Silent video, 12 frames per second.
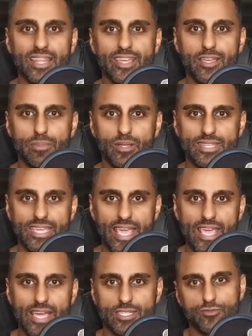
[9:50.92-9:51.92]
I like about the
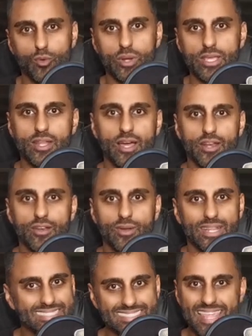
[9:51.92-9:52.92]

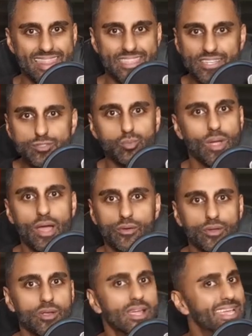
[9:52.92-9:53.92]
AX4800 is that this
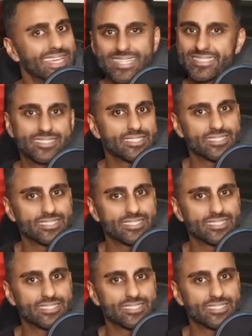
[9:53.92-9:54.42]
router is